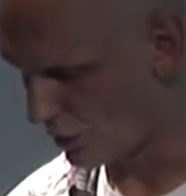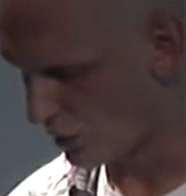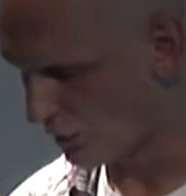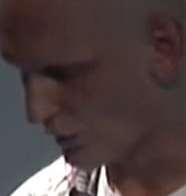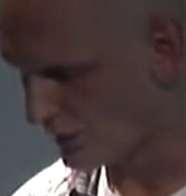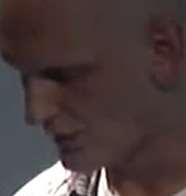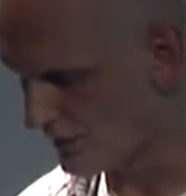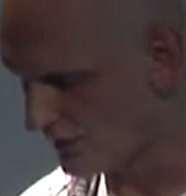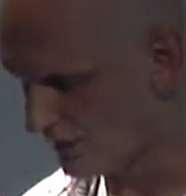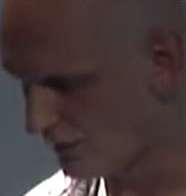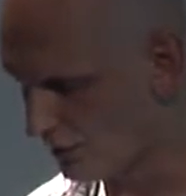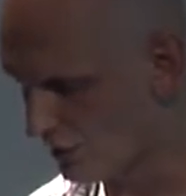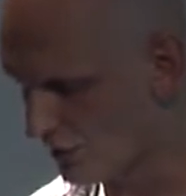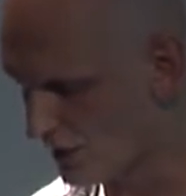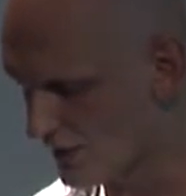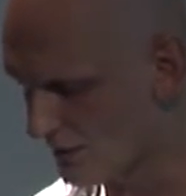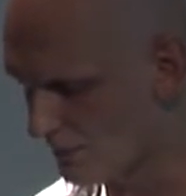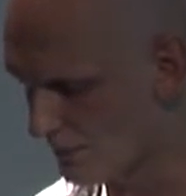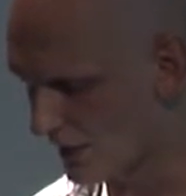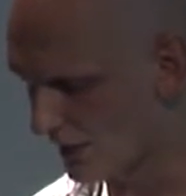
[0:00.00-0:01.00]
always need to
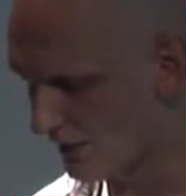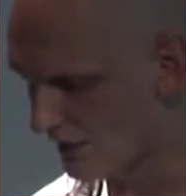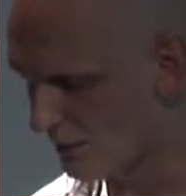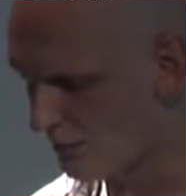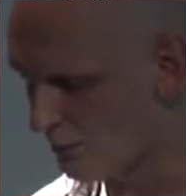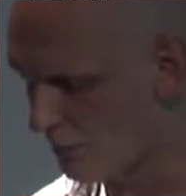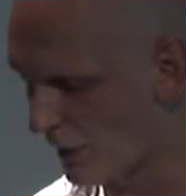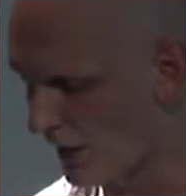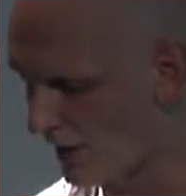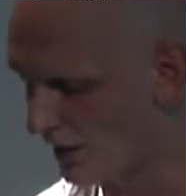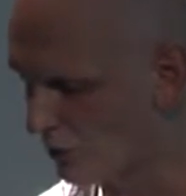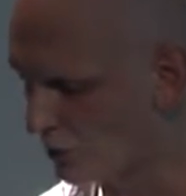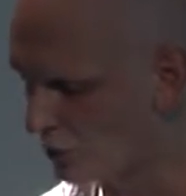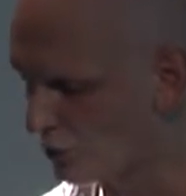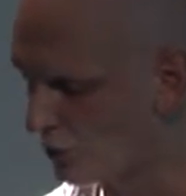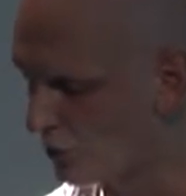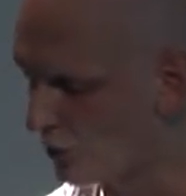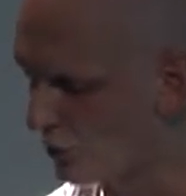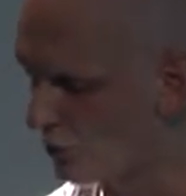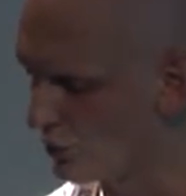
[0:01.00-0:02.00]
expect the
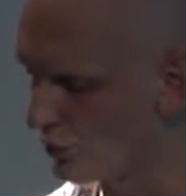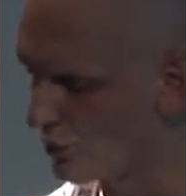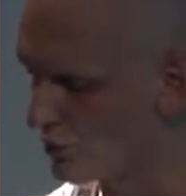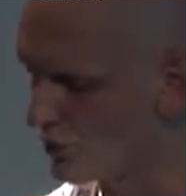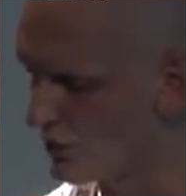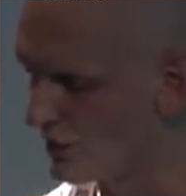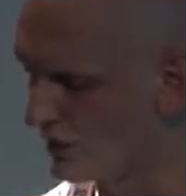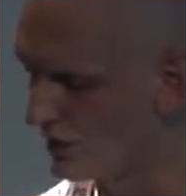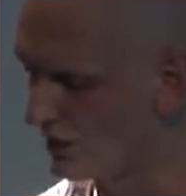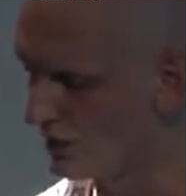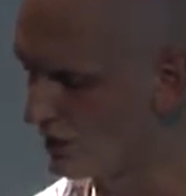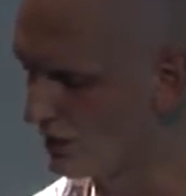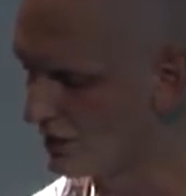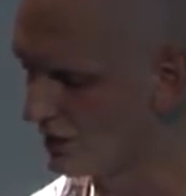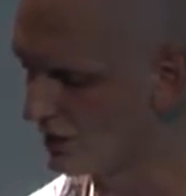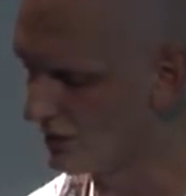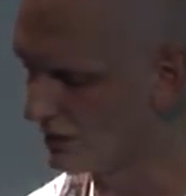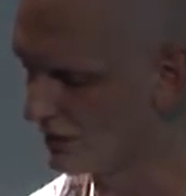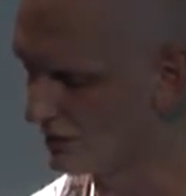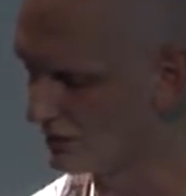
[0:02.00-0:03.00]
payload to use the,
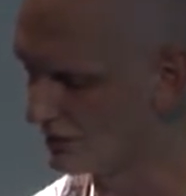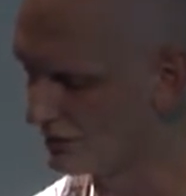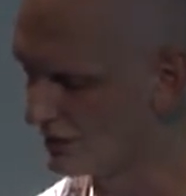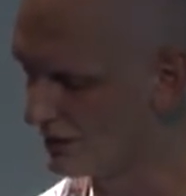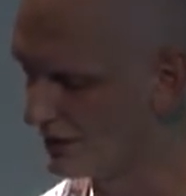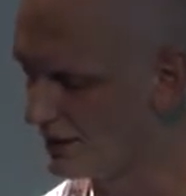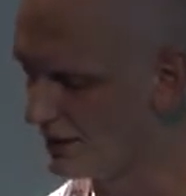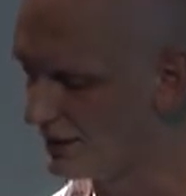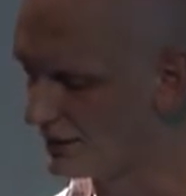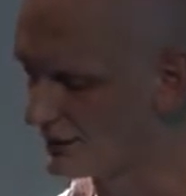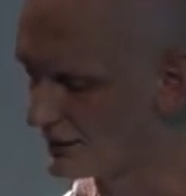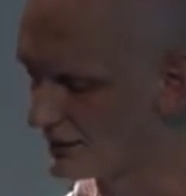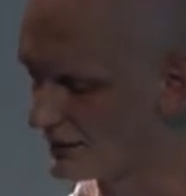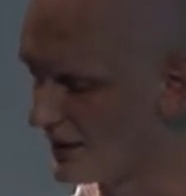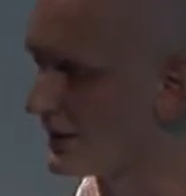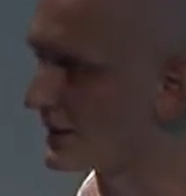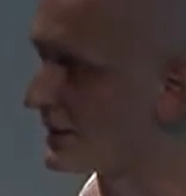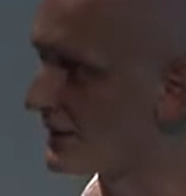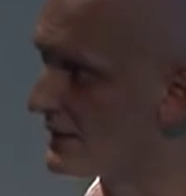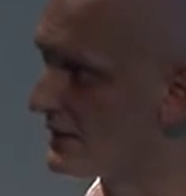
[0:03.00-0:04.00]
the
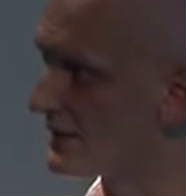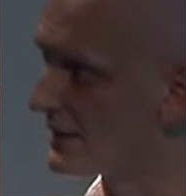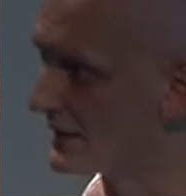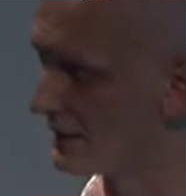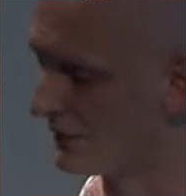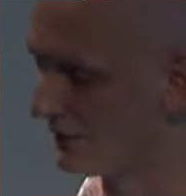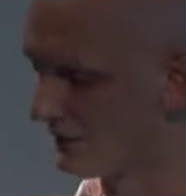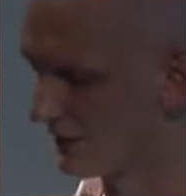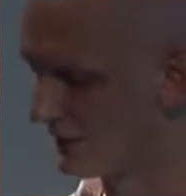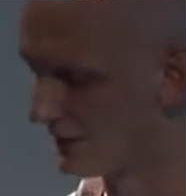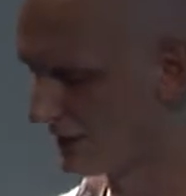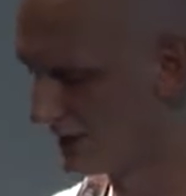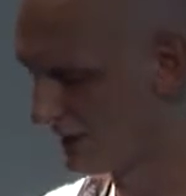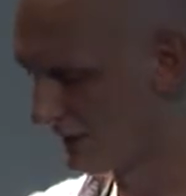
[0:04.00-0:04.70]
stack itself.